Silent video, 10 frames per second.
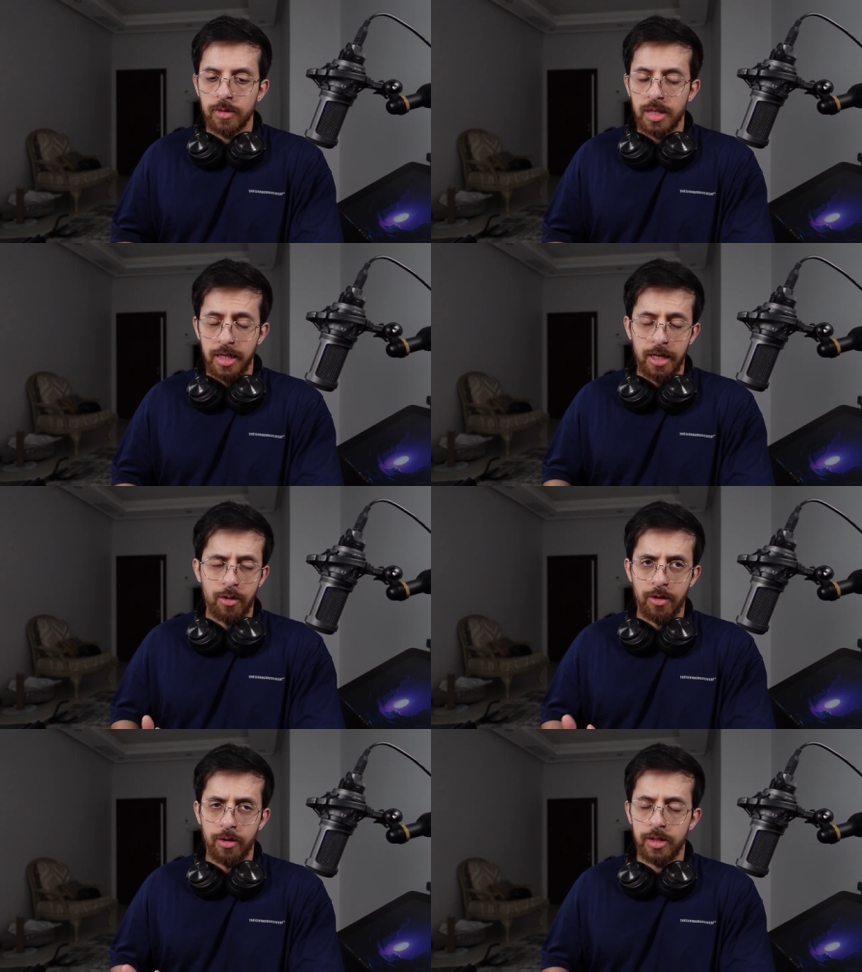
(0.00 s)
And I know
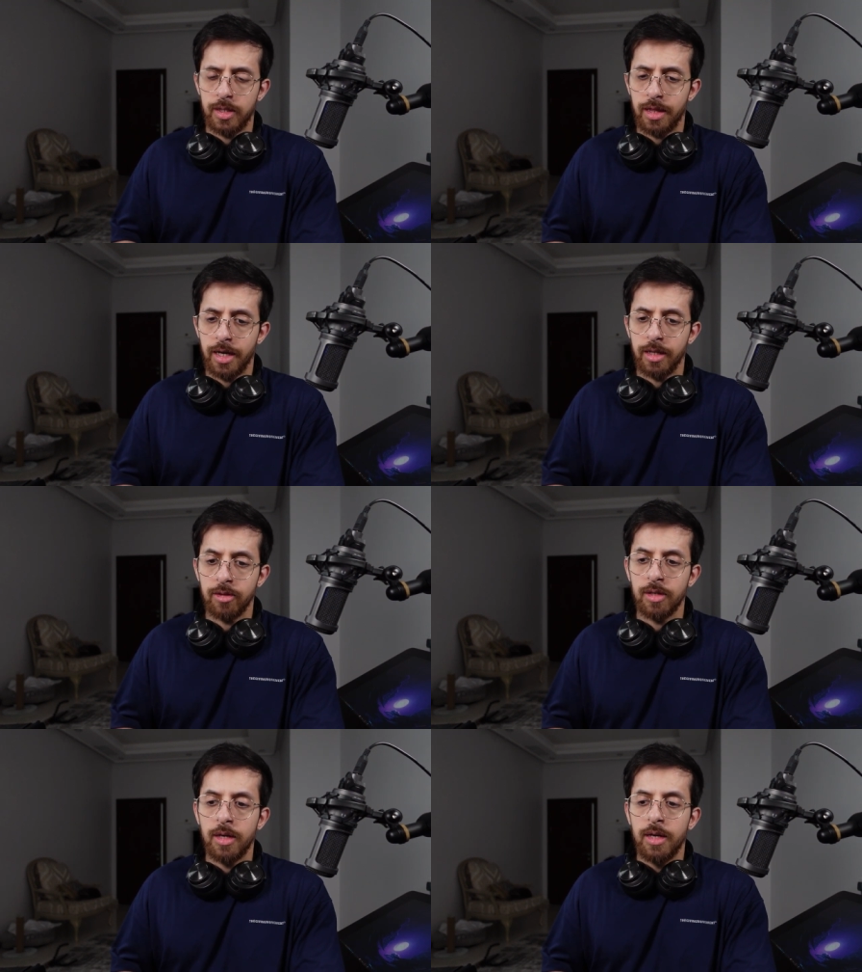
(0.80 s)
I already said
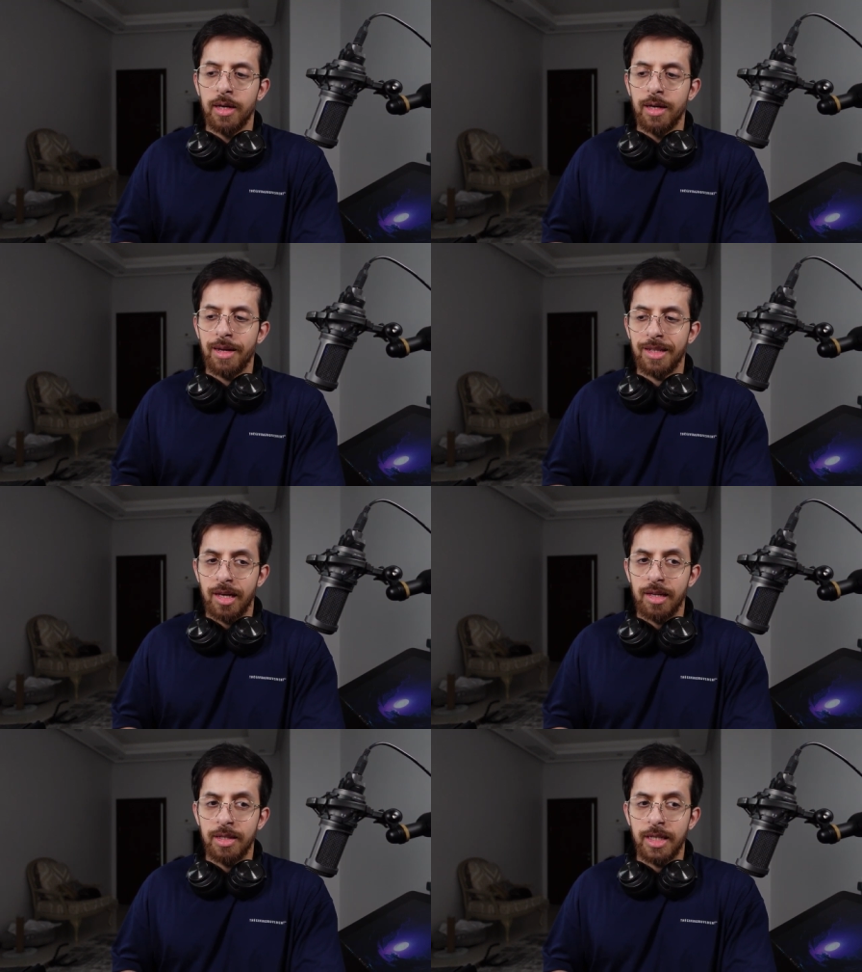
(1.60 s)
that. And
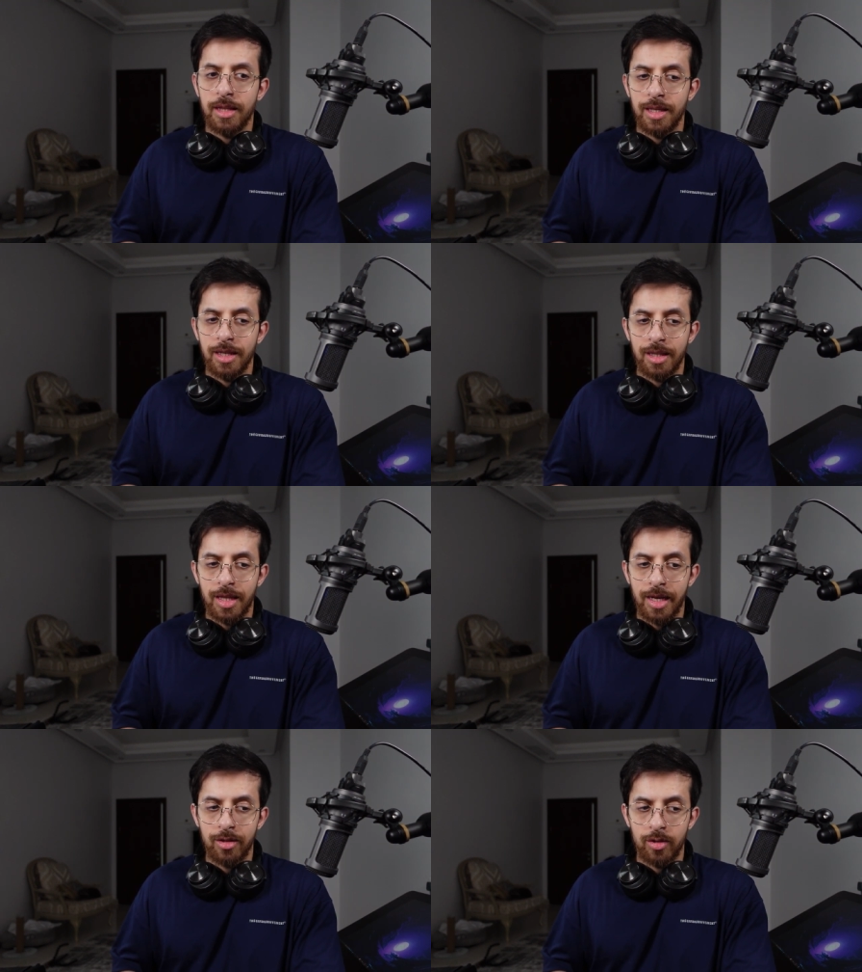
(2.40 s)
anything
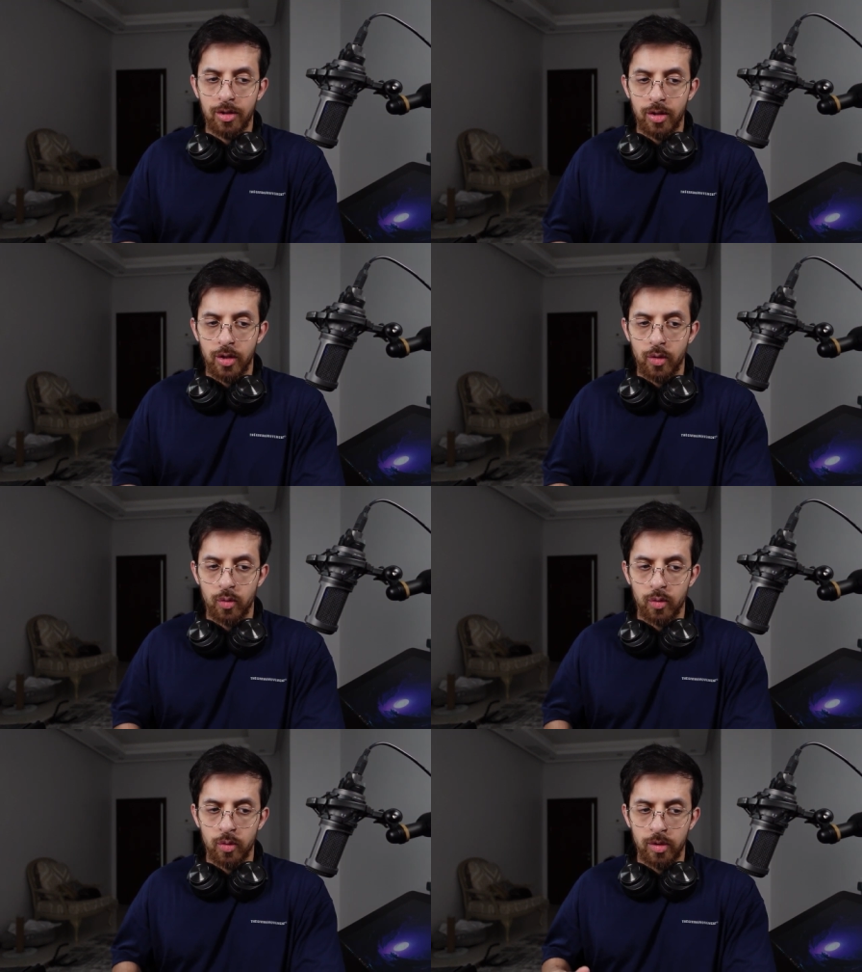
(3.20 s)
that
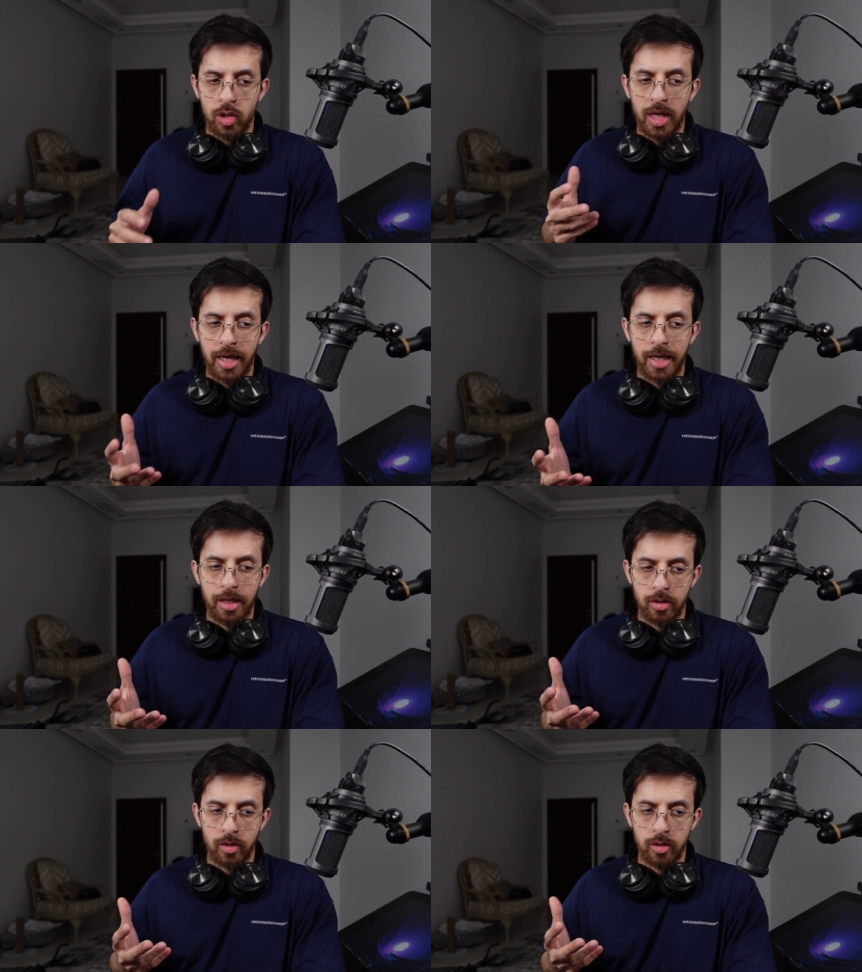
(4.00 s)
you
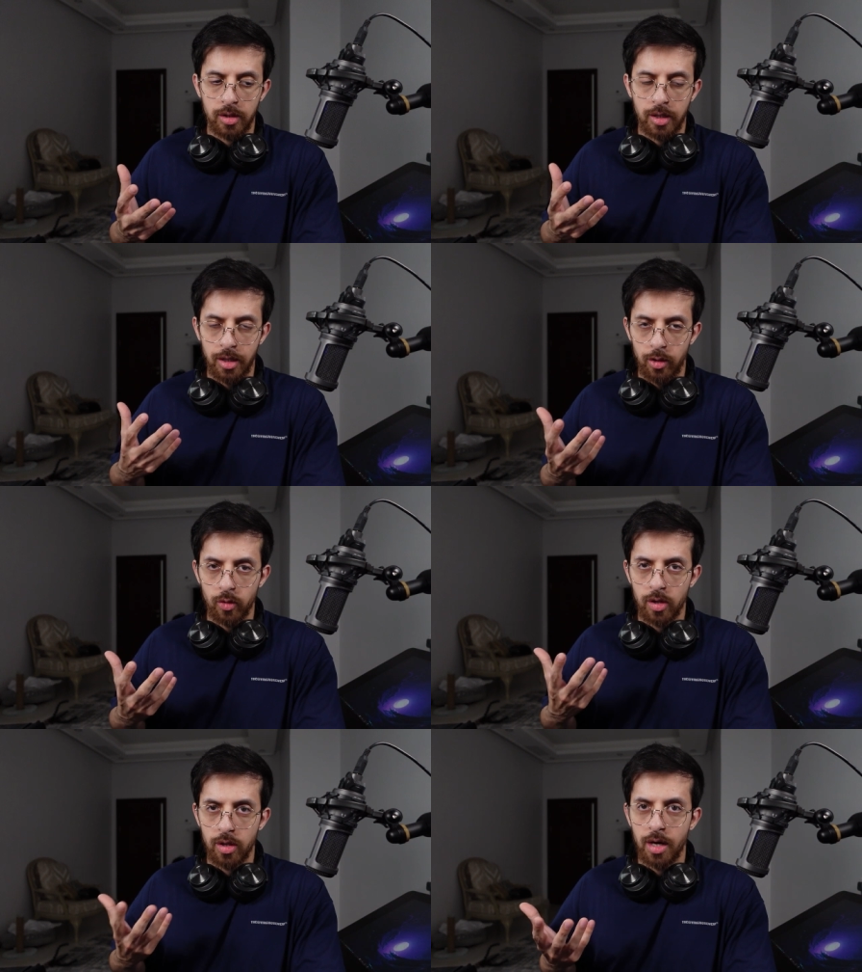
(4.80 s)
change in
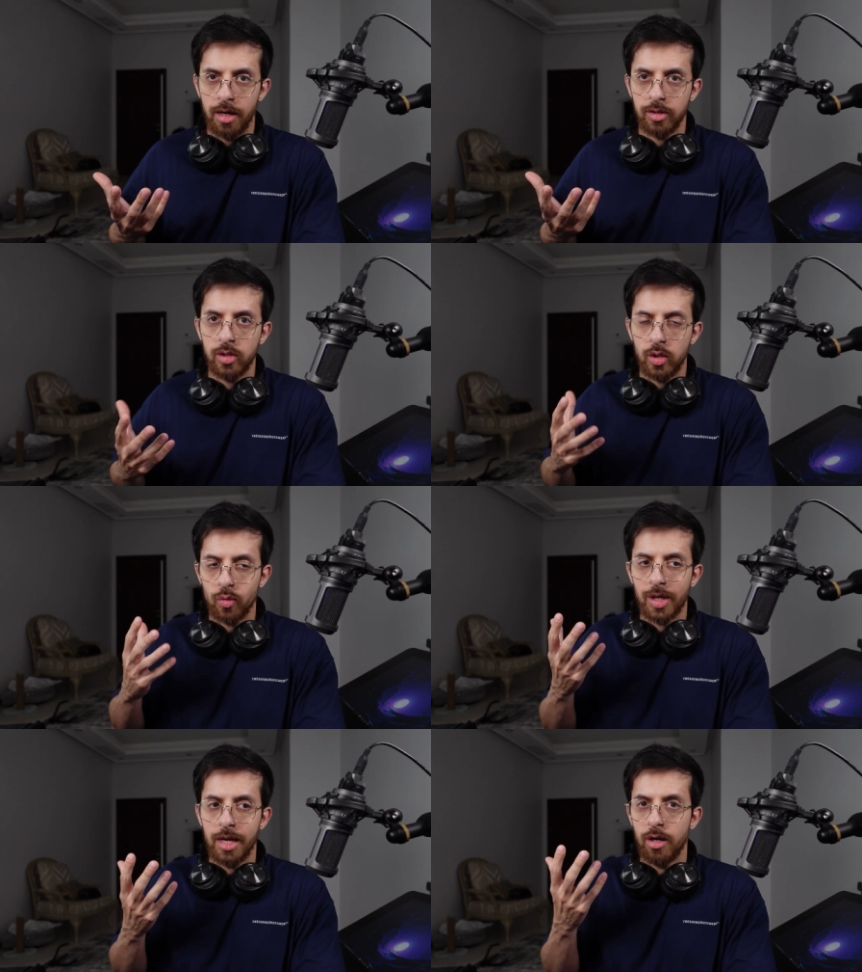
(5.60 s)
your thoughts, you
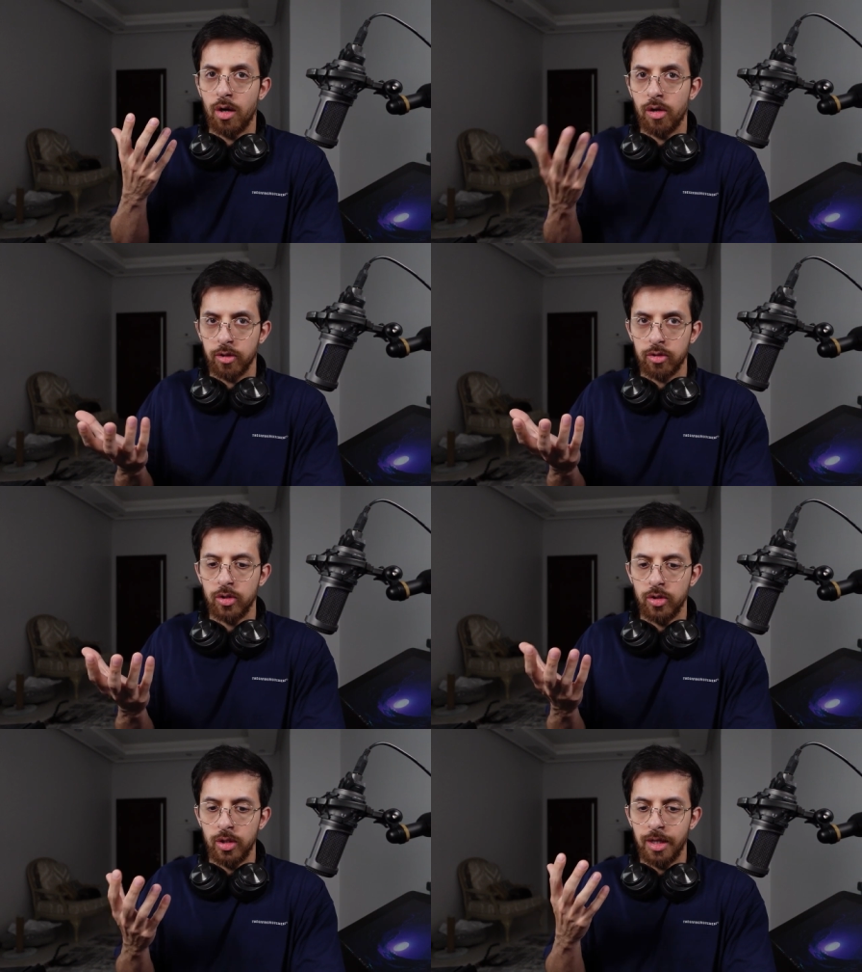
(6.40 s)
can alter,